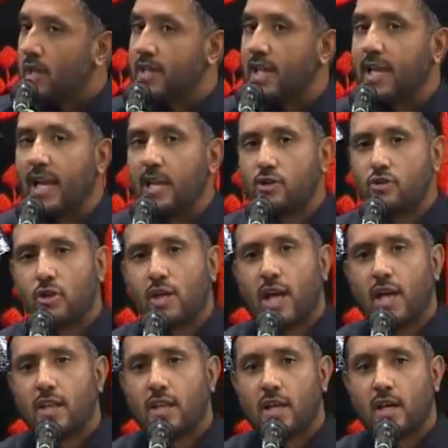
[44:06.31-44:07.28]
they get
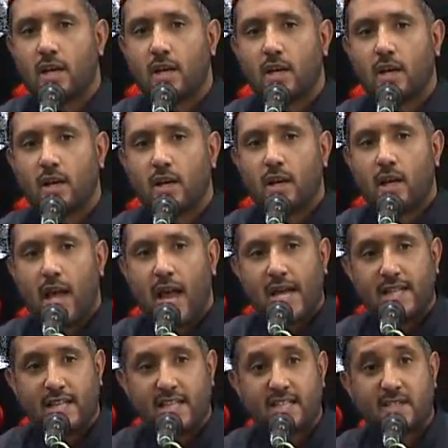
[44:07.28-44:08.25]
together
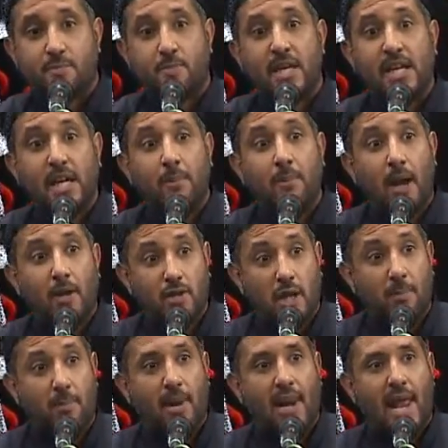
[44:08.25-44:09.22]
and they speak about
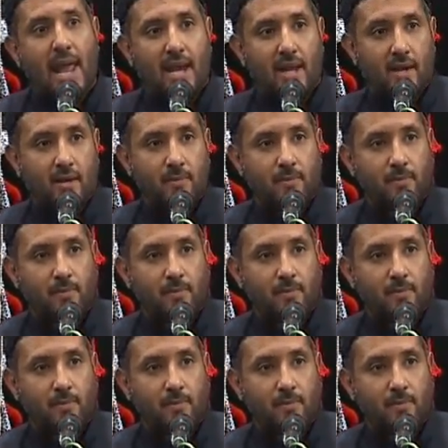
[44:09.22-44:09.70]
a plan.